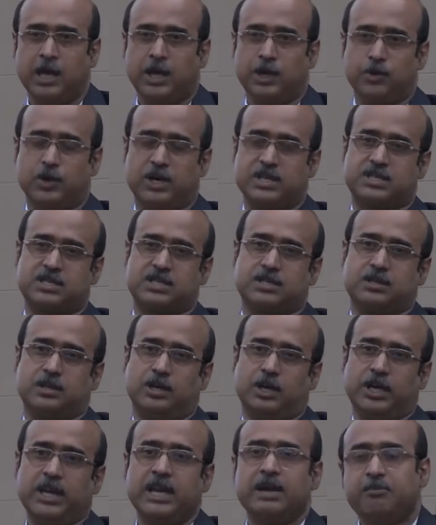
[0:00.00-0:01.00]
he
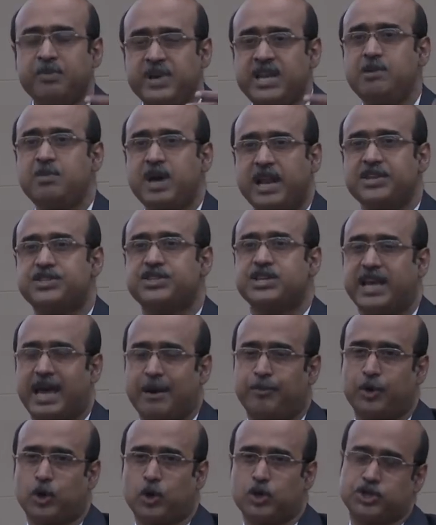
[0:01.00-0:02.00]
was in a minimalistic
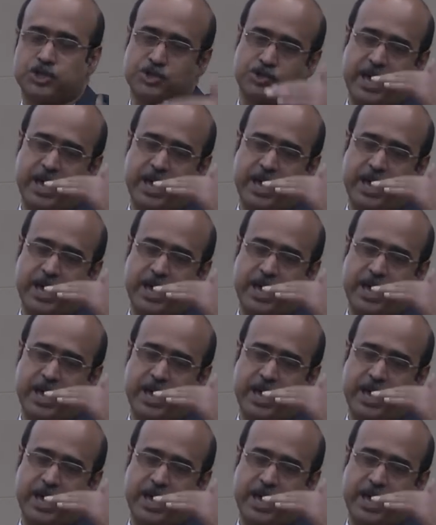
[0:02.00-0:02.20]
approach